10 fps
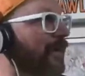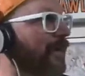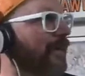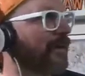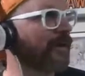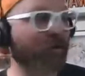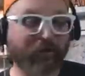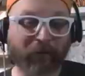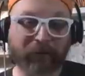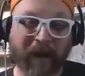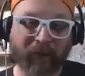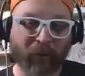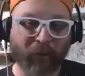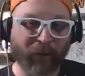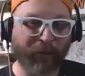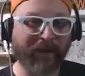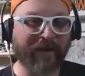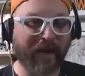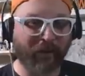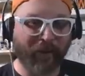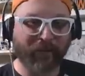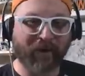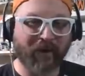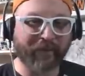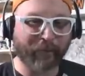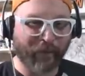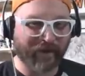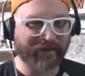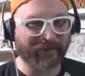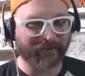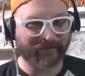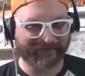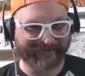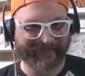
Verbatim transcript: of course, that was back when we were beating Alabama on the regular.